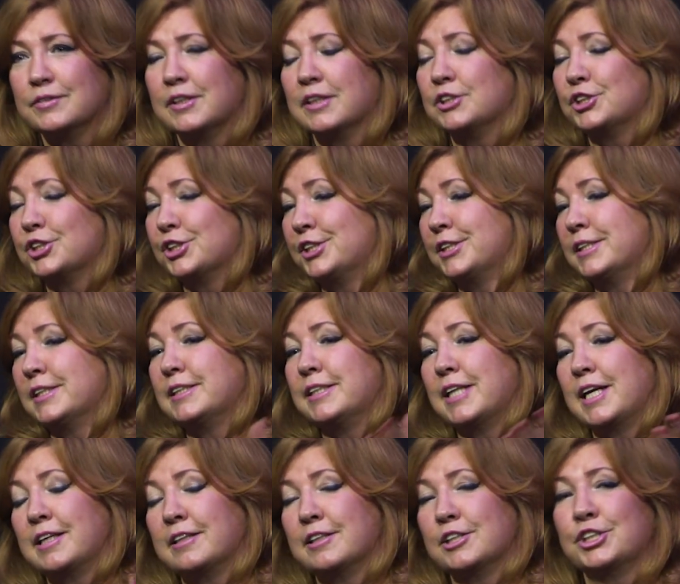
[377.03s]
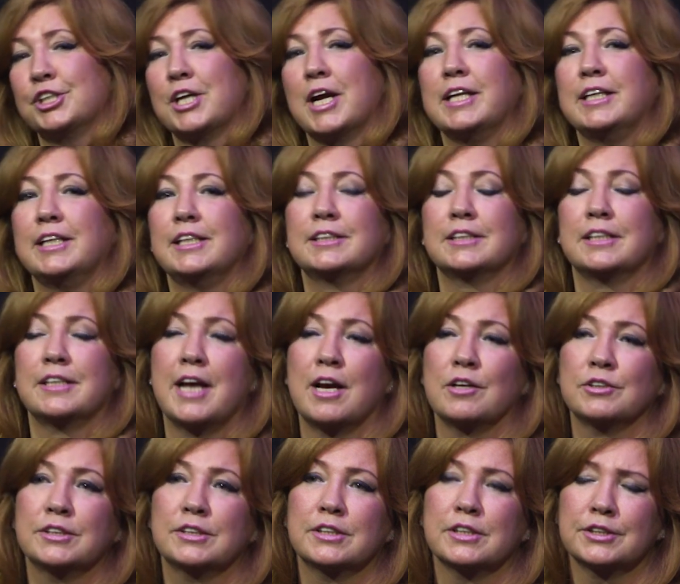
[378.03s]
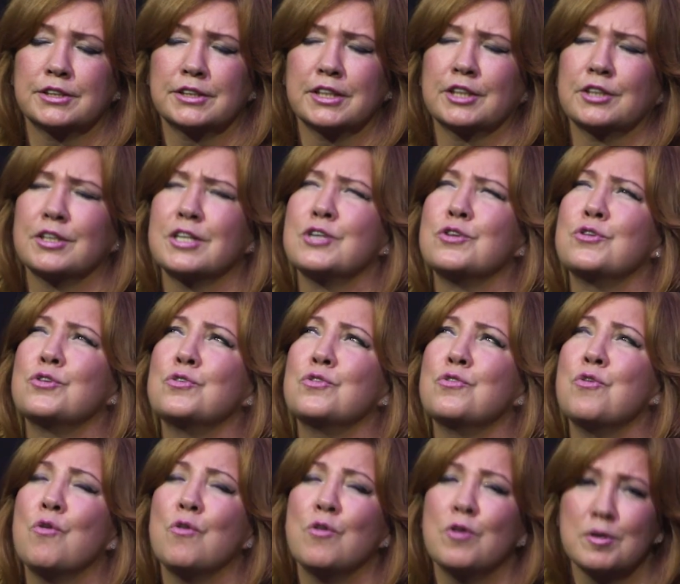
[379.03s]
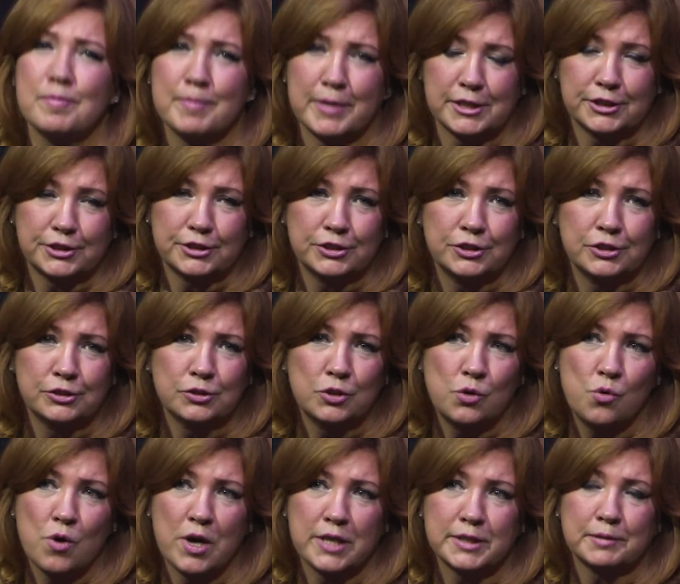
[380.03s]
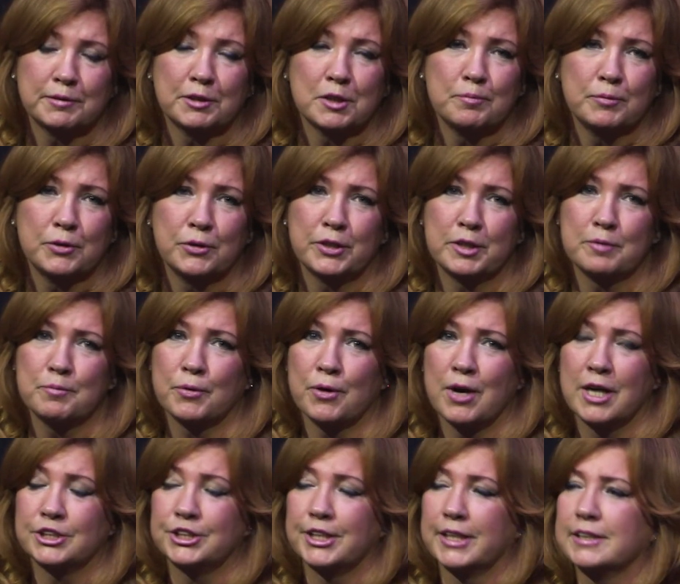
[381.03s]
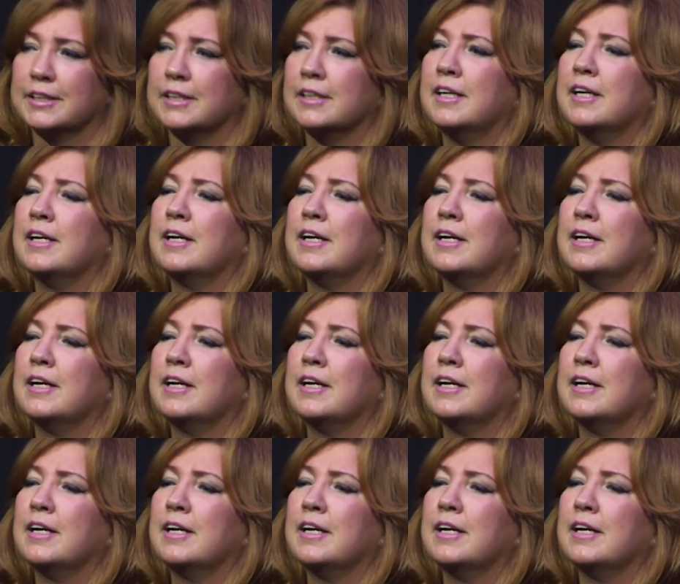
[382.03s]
And just today, the Chinese announced this enormous new quantum computing project.